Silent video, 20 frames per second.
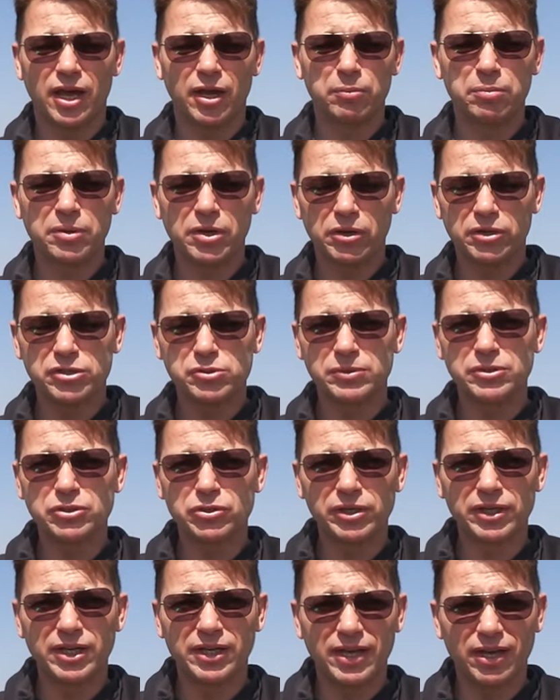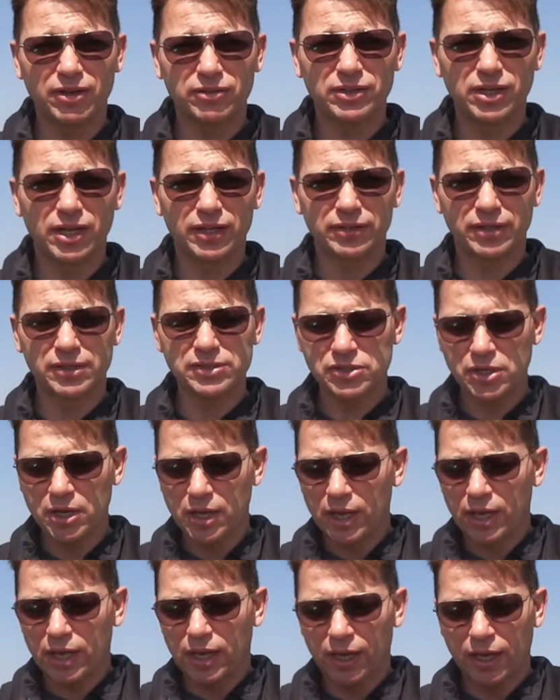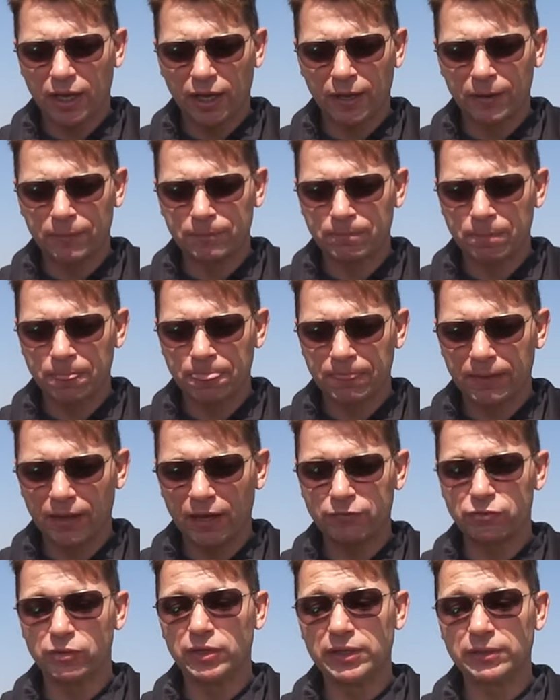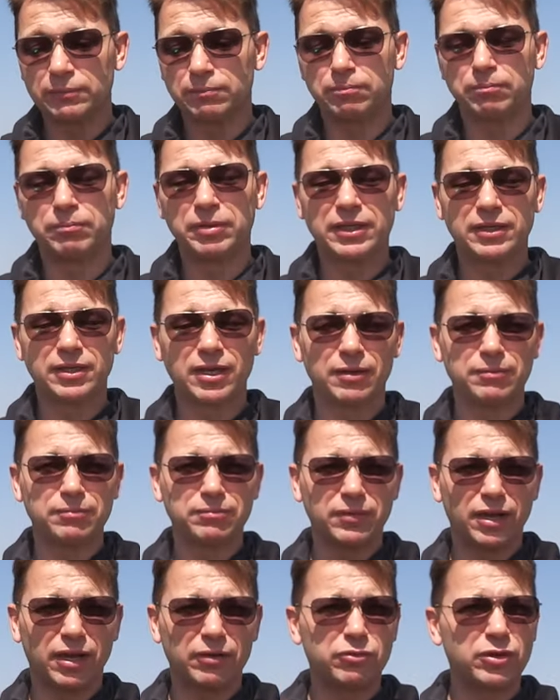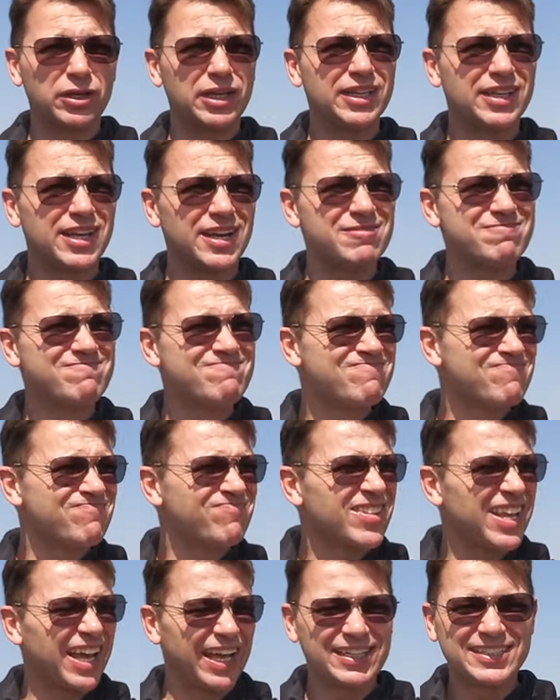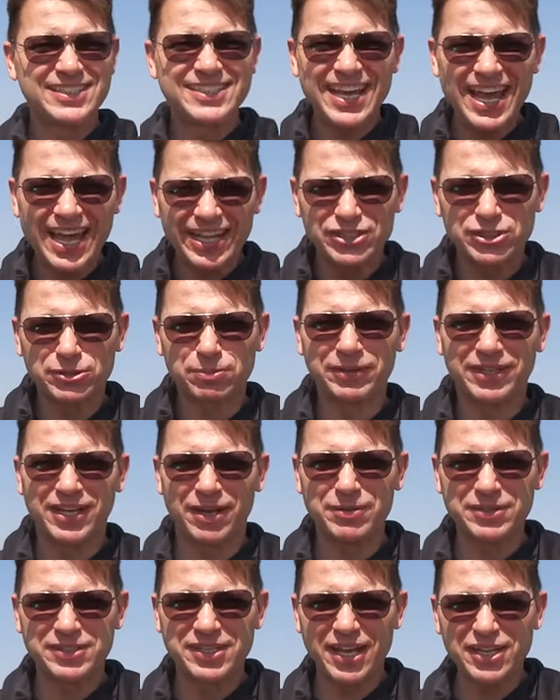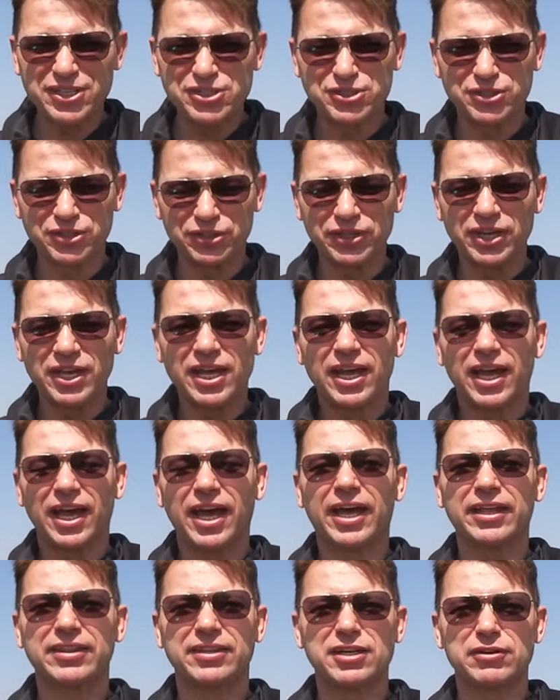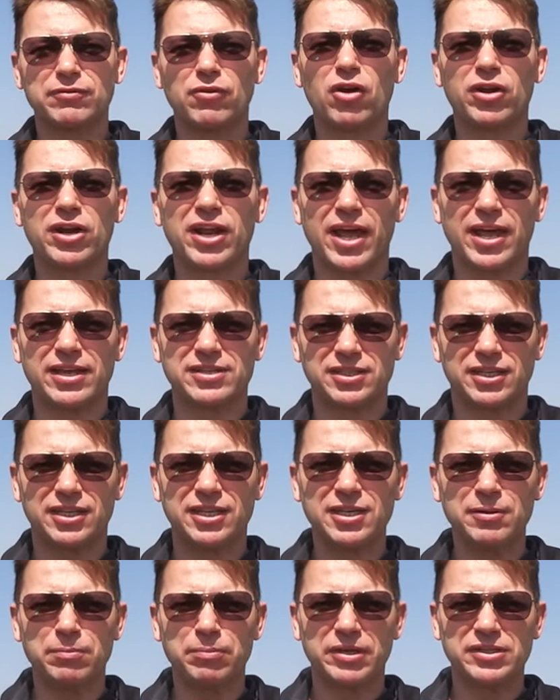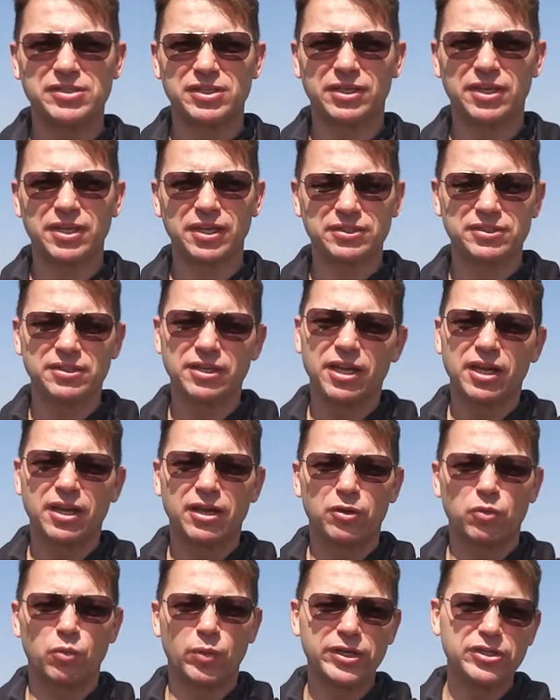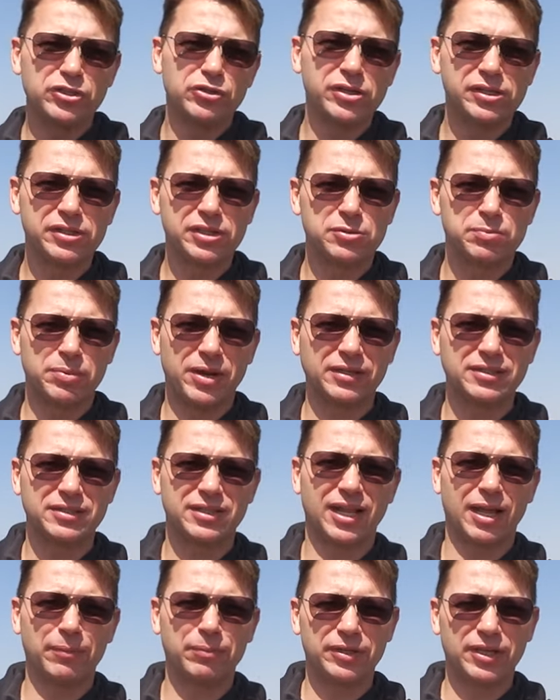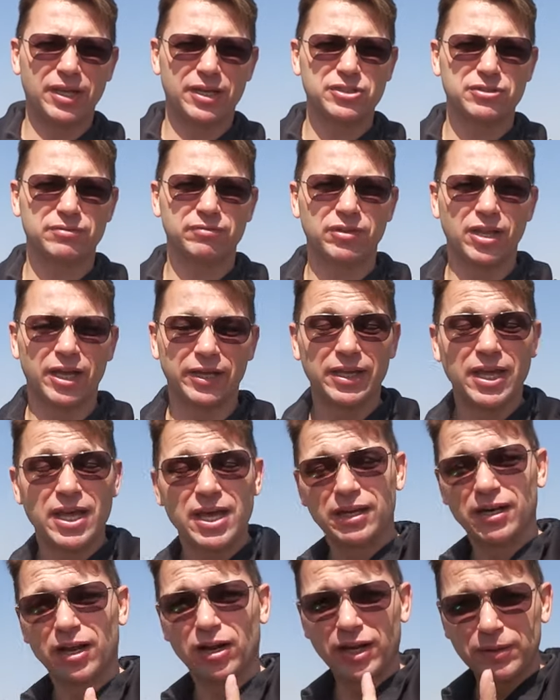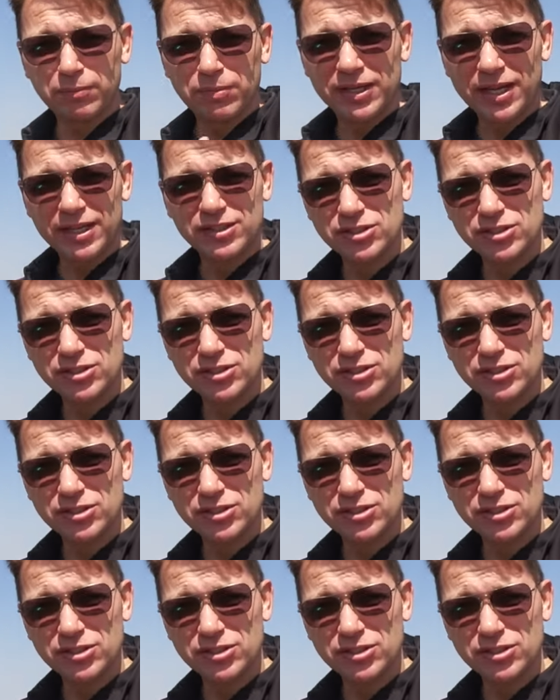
periods when doing a count like this. I've really become attached to the Nirvana as a key piece of kit when doing this practical application flying. Now let me get